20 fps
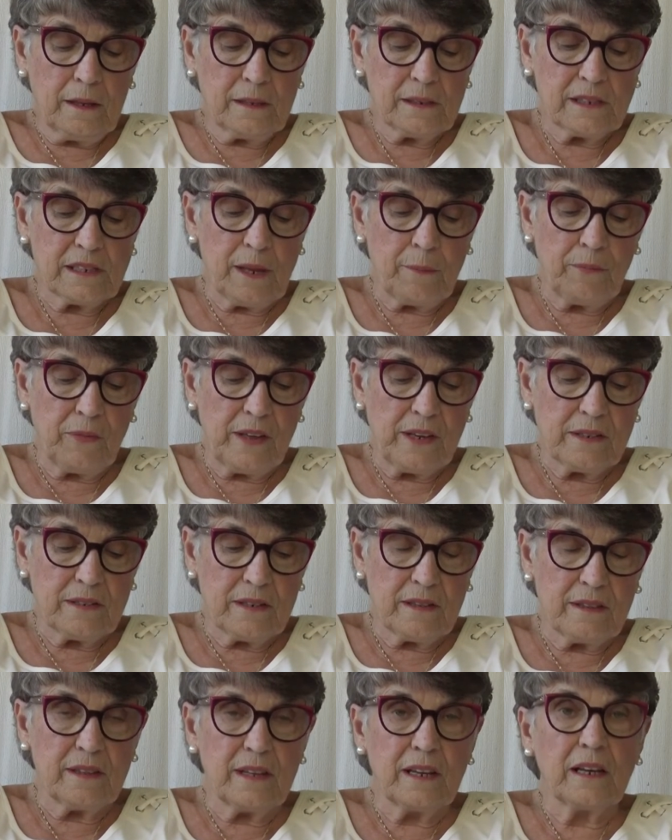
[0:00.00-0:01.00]
Something
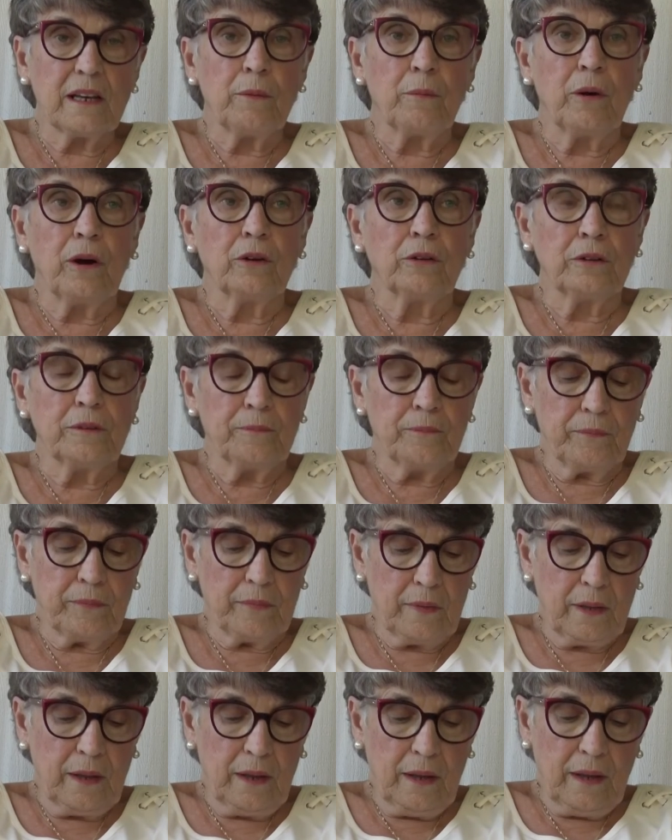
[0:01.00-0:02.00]
to think about.
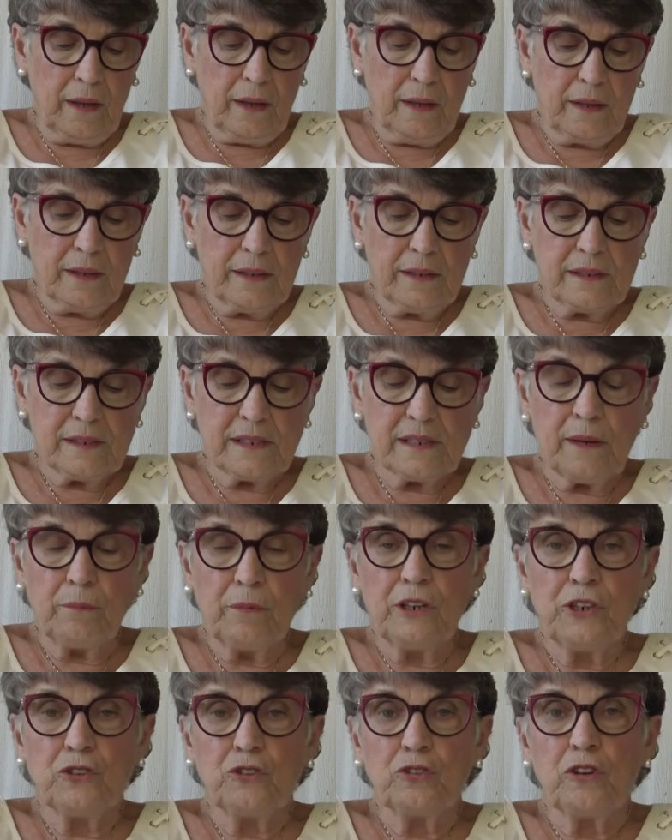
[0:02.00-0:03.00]

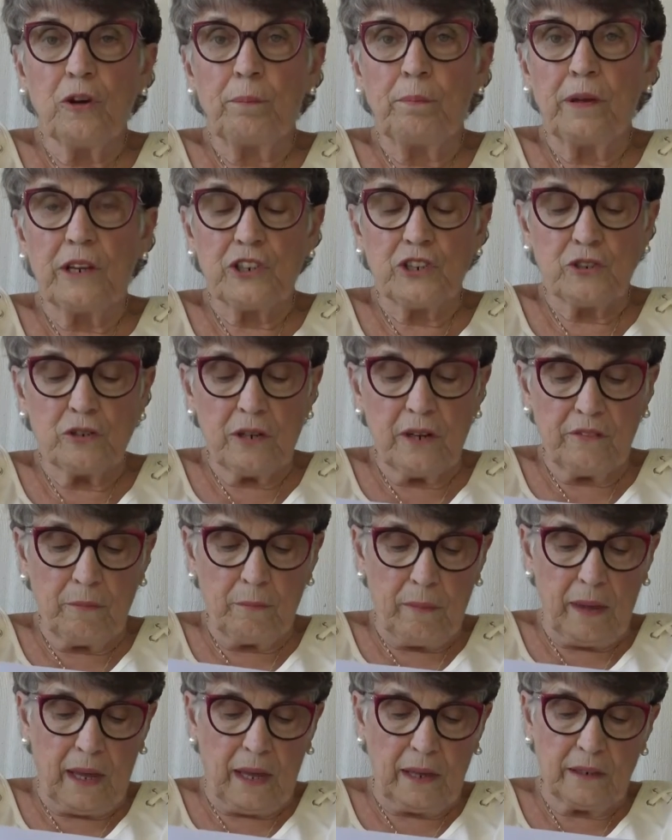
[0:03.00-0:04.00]
Someone drew a picture of a
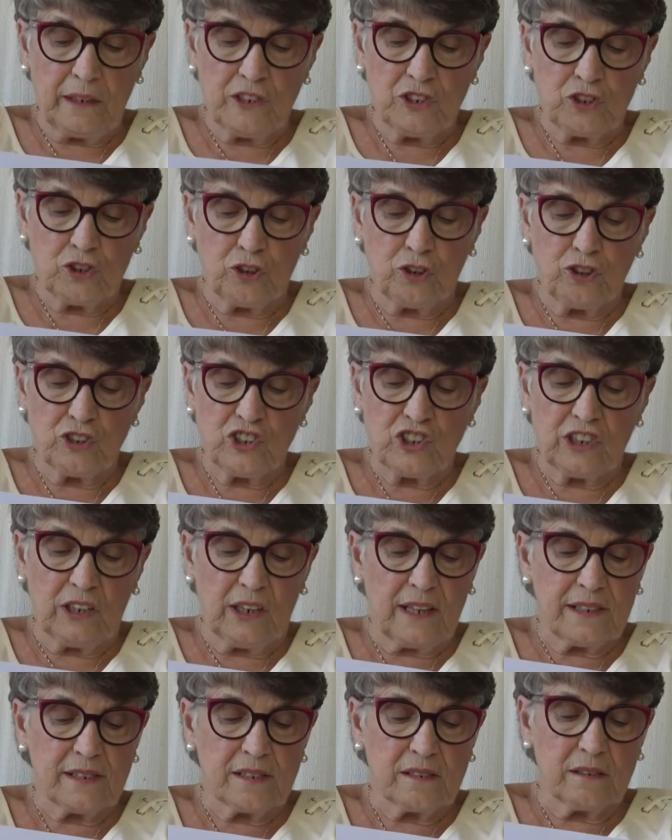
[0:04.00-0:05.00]
man in church
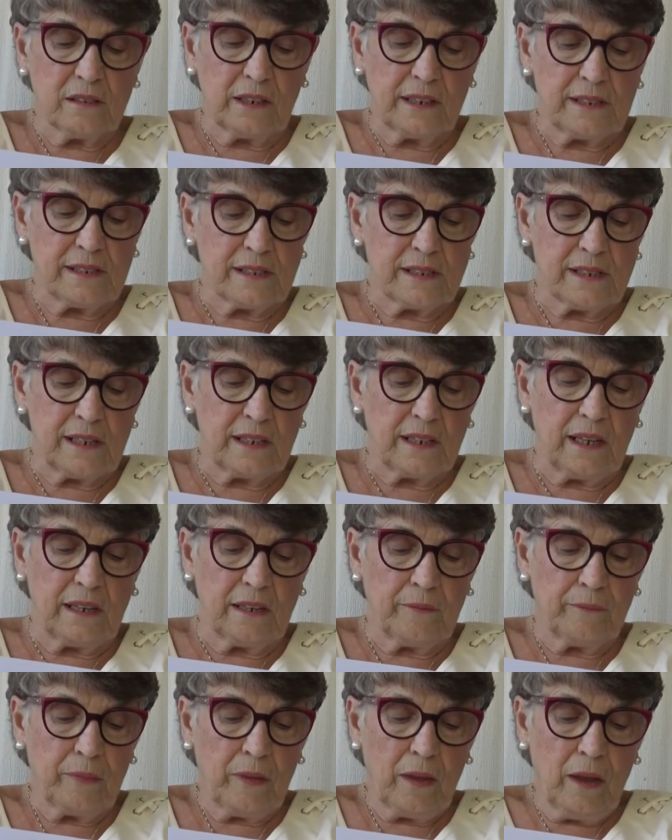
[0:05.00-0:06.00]
lustily
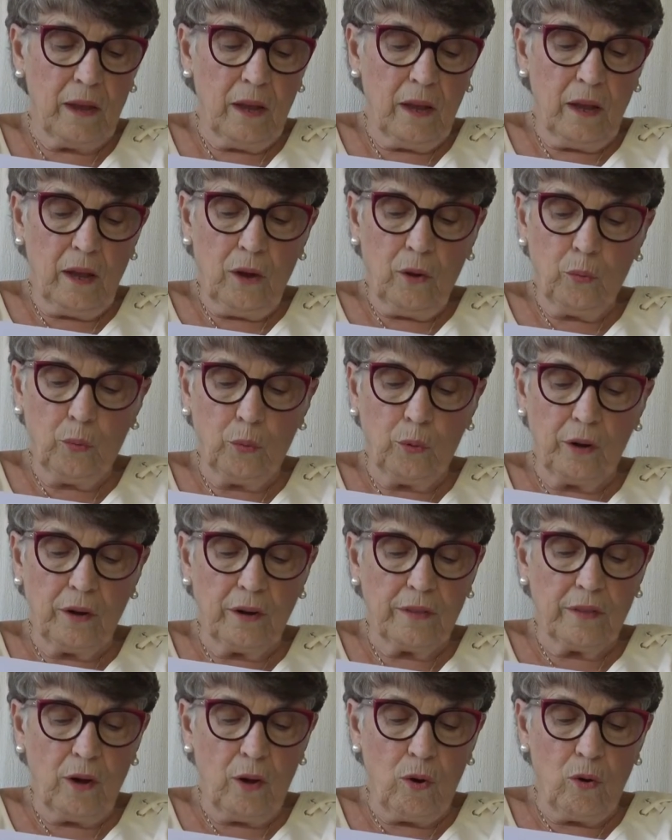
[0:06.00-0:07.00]
singing,
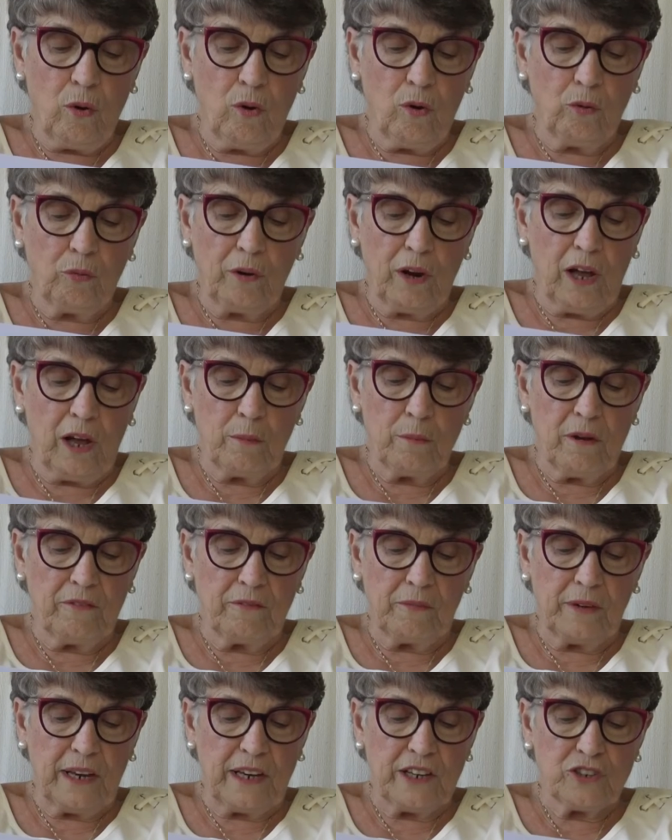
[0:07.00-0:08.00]
were the whole realm
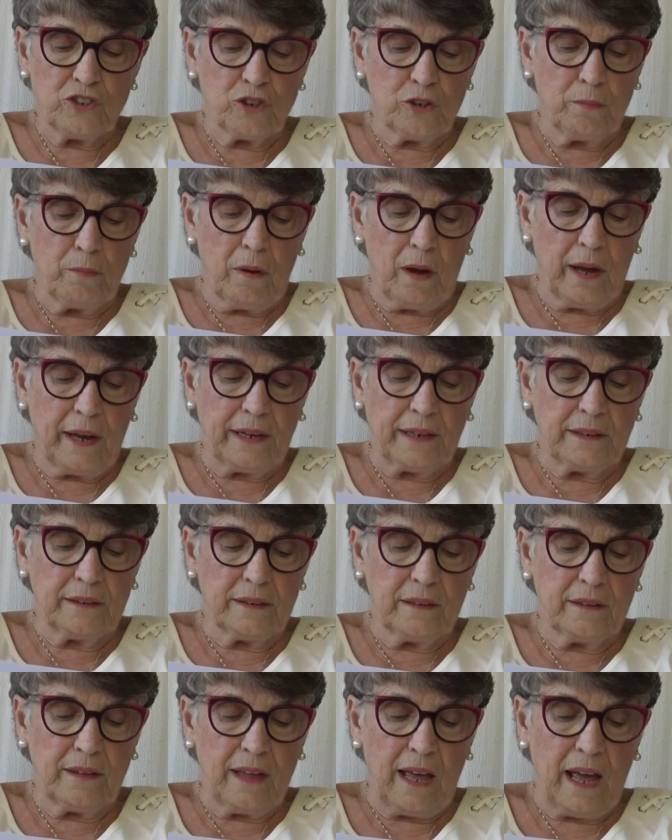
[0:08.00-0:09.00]
of nature
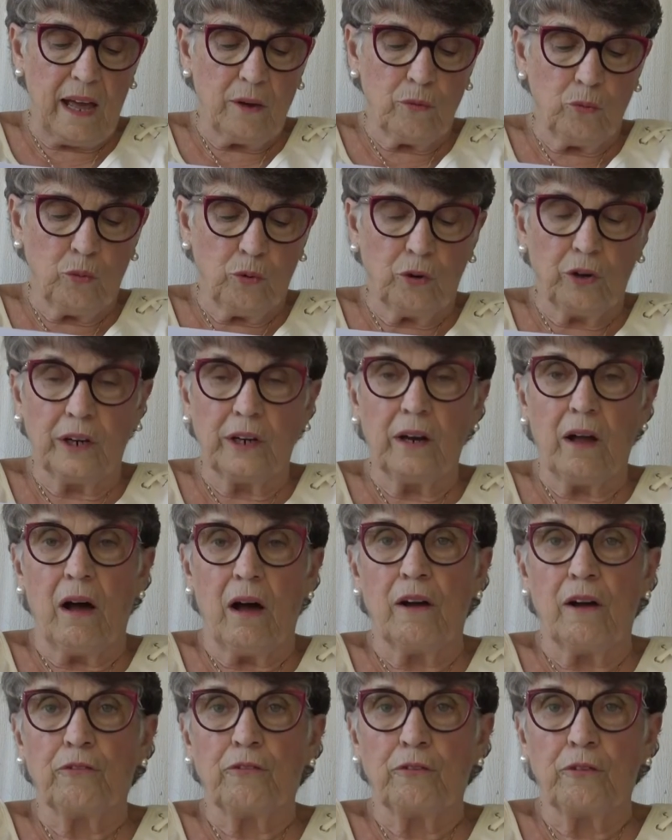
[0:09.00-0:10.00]
mine, that were an
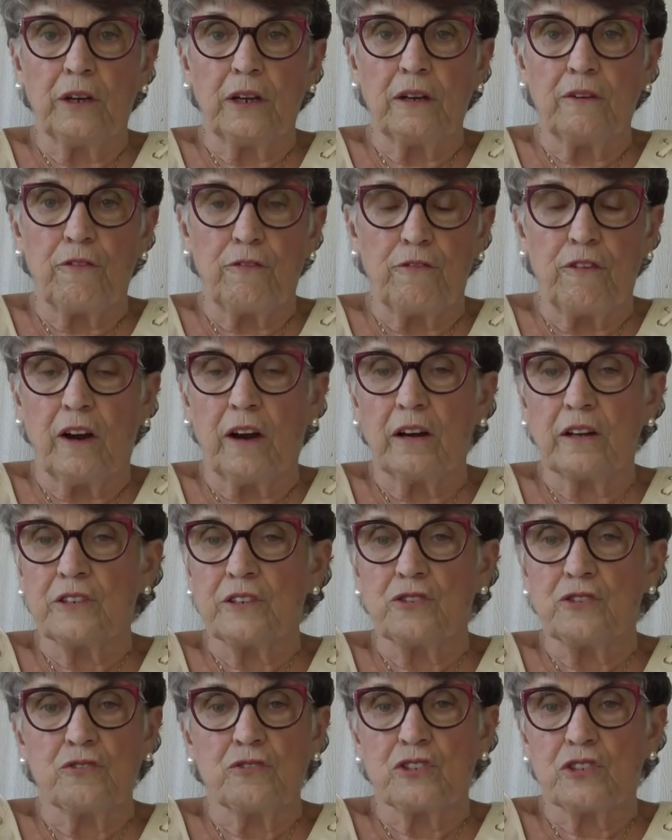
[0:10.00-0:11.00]
offering far
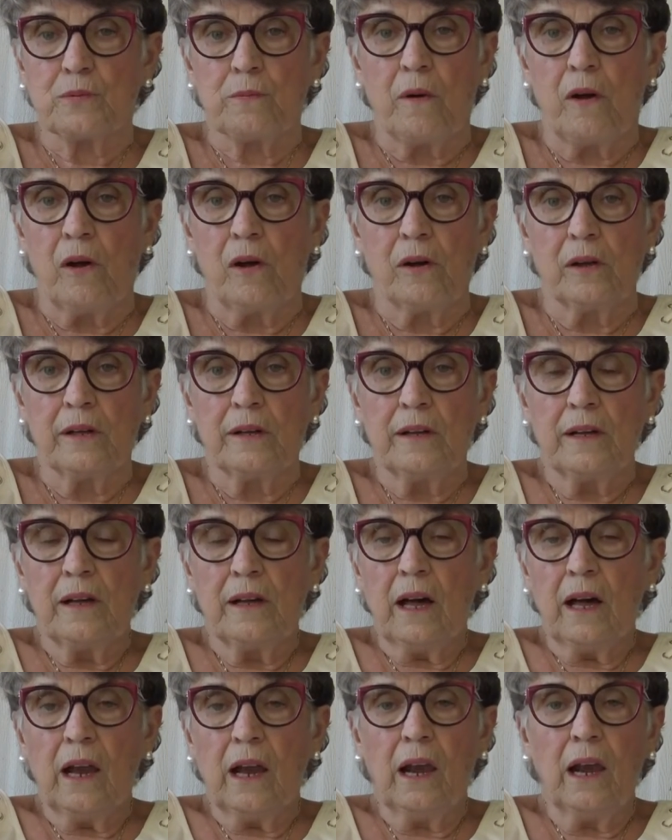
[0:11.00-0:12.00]
too small.
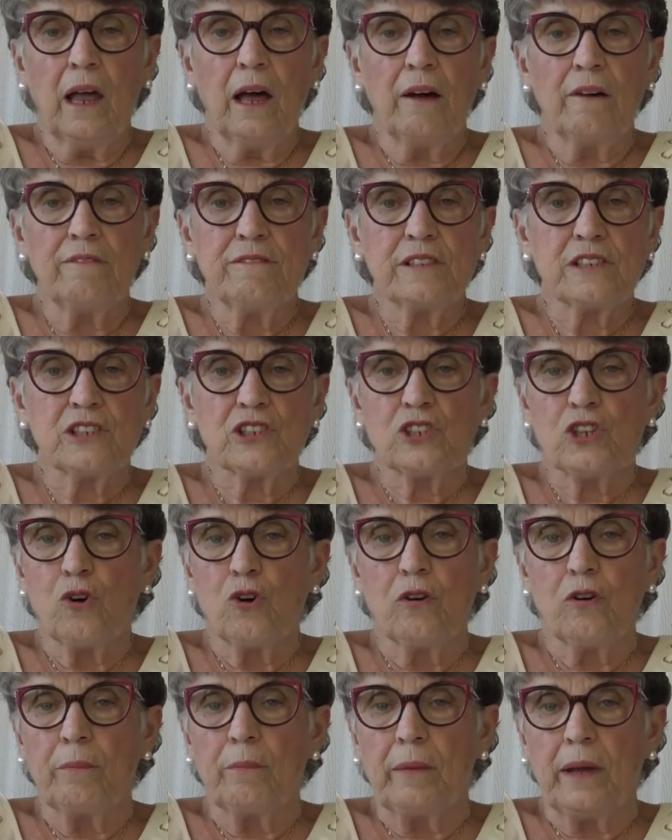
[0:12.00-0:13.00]
Love
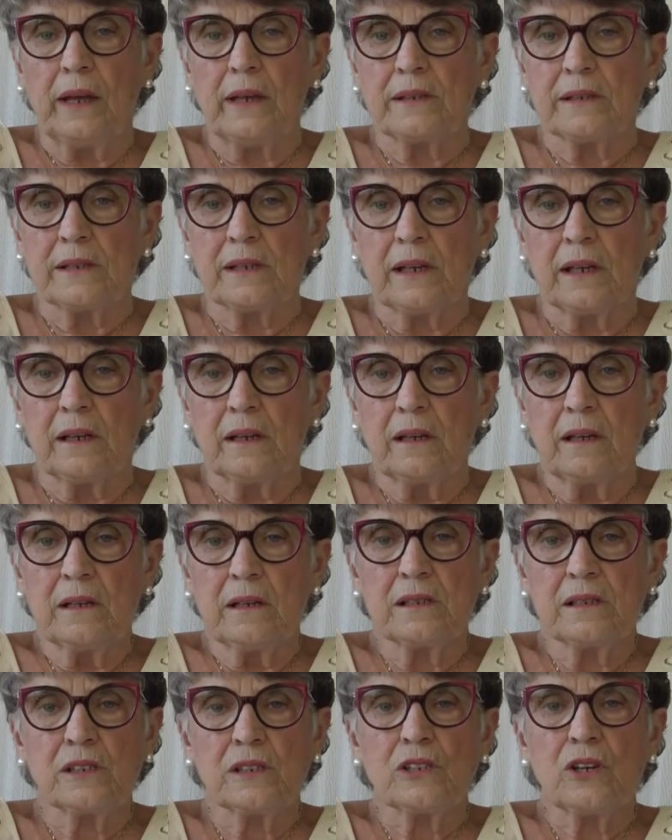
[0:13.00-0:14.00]
so amazing,
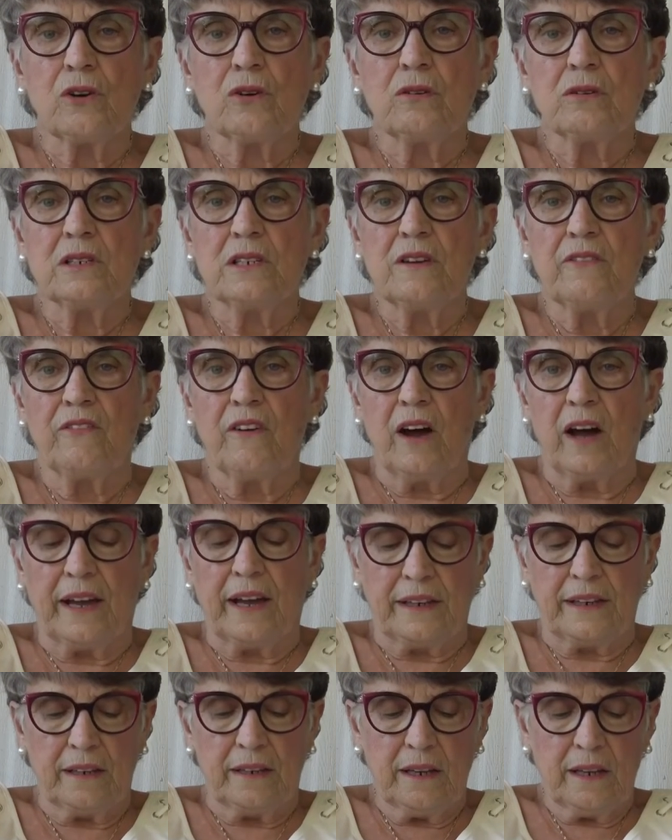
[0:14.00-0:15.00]
so
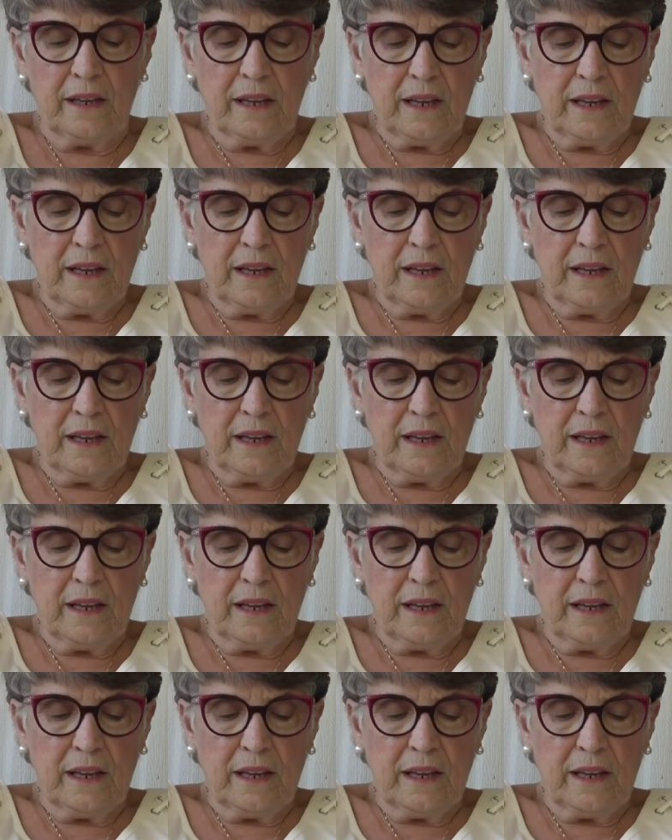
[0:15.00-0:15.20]
divine,